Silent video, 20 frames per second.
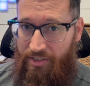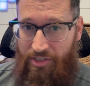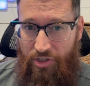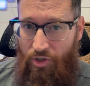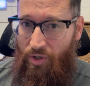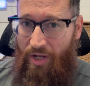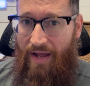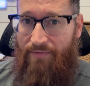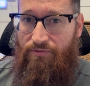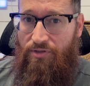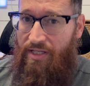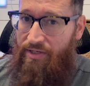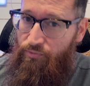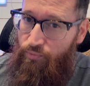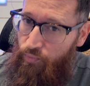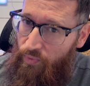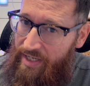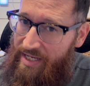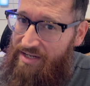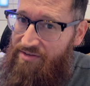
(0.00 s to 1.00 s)
You don't have to like
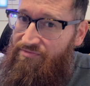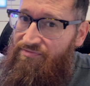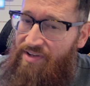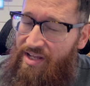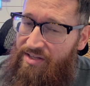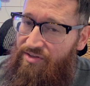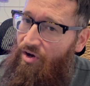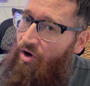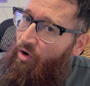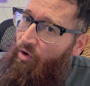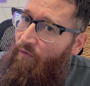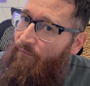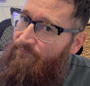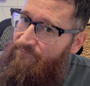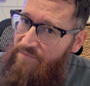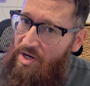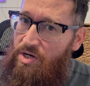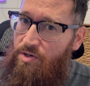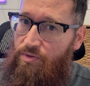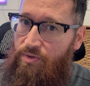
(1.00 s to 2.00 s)
reinvent a whole
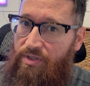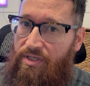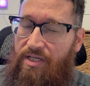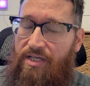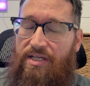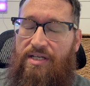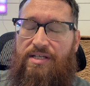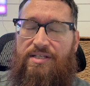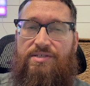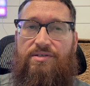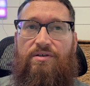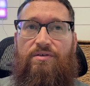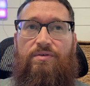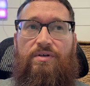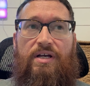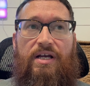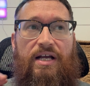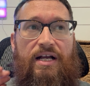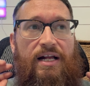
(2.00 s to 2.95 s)
phone. So